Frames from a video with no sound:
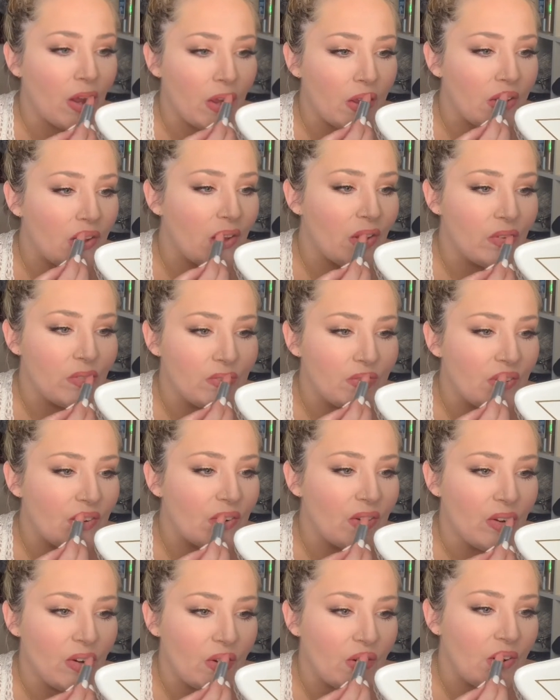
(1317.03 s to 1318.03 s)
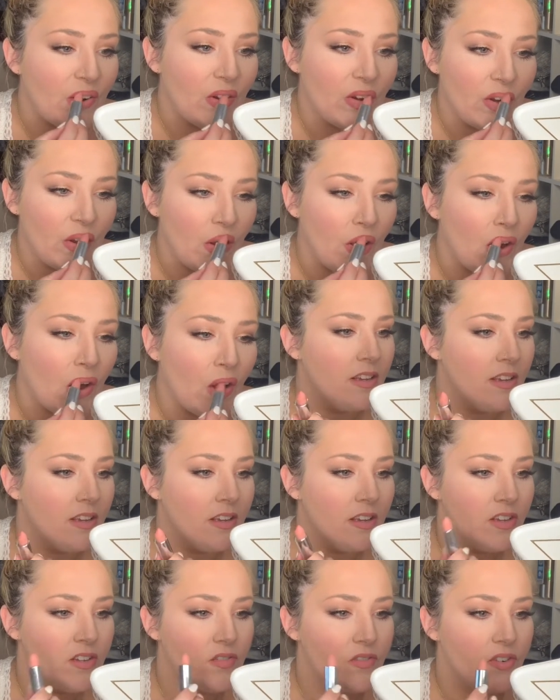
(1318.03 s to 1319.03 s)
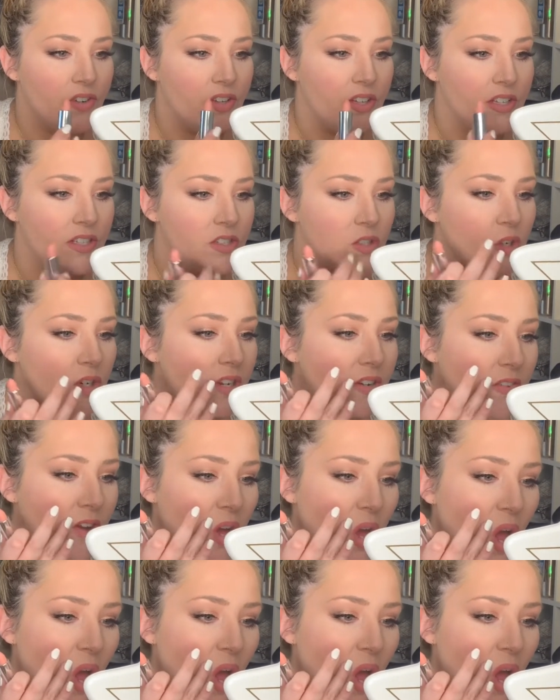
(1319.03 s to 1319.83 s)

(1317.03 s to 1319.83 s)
the middle for this sort of